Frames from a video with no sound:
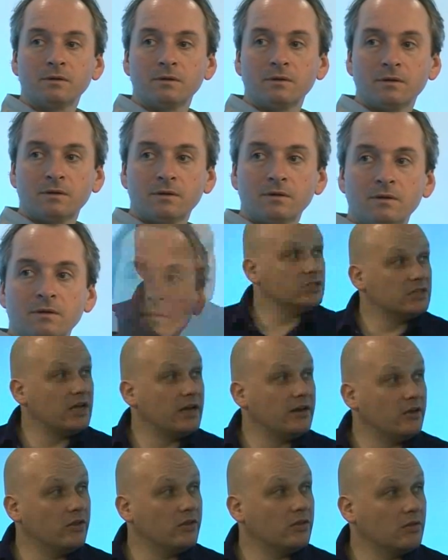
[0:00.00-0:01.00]
So you're actually
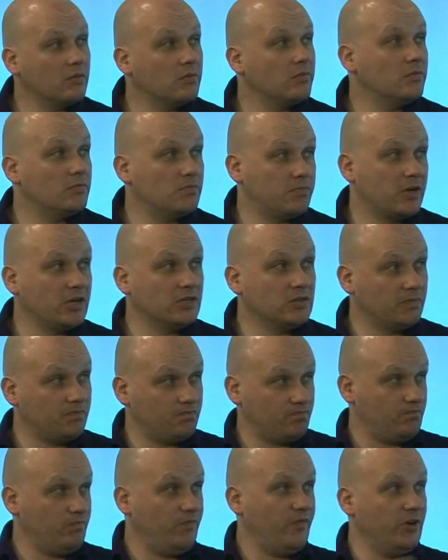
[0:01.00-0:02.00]
saying that because of
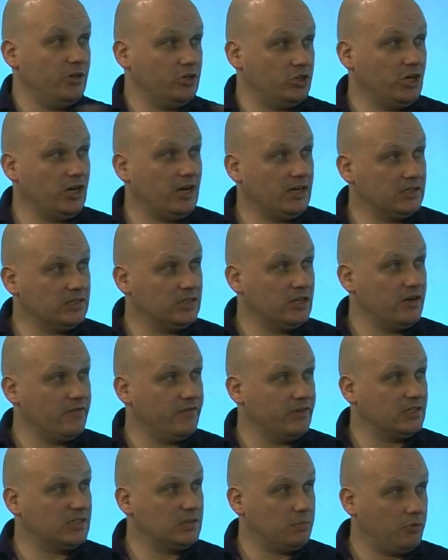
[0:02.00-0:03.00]
virtualized
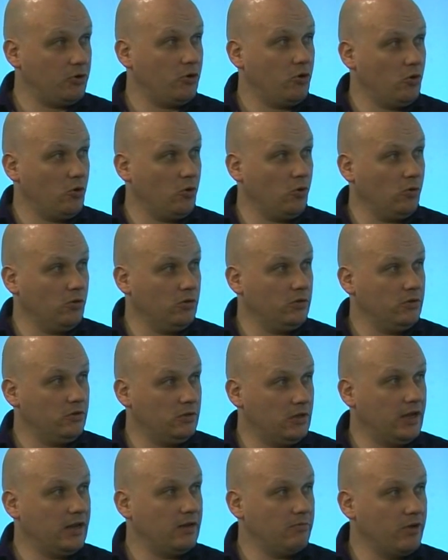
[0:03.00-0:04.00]
server sprawl,
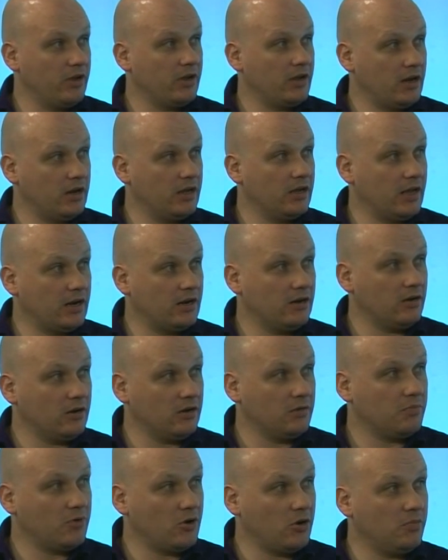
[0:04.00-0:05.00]
then we're going to get a lot
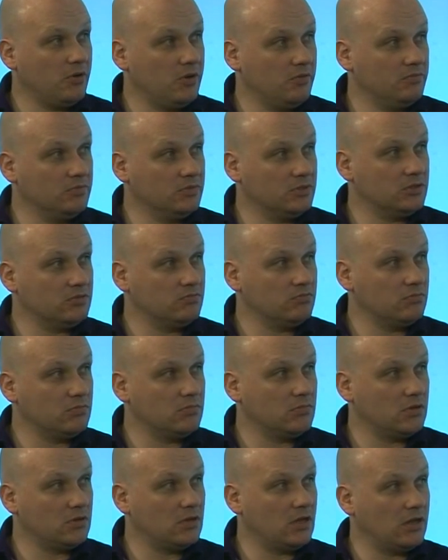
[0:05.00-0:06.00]
of problems
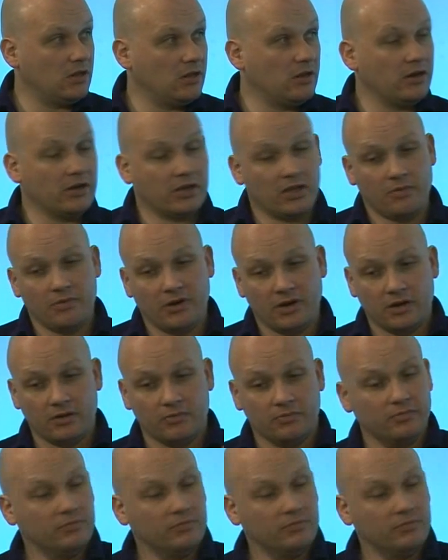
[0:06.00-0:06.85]
that are coming out?